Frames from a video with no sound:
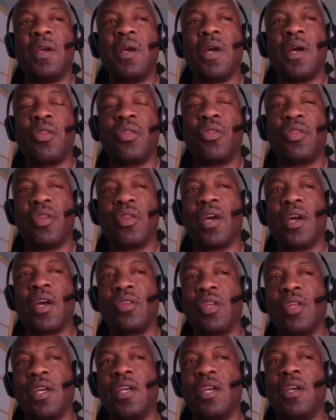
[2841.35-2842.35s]
I
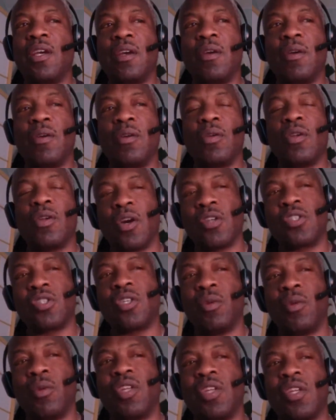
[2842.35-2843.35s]
think largely
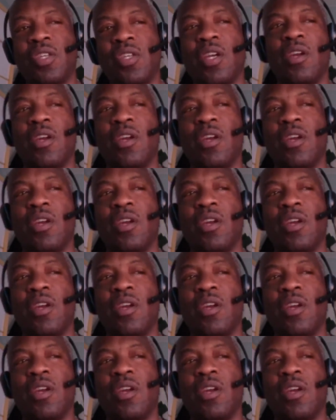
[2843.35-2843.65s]
what they said,